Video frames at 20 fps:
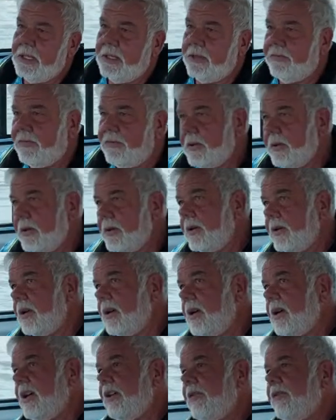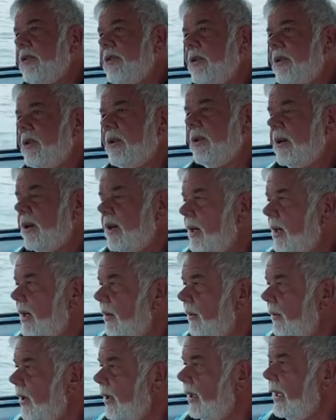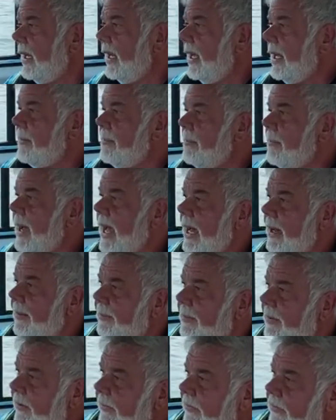if you're looking at a map of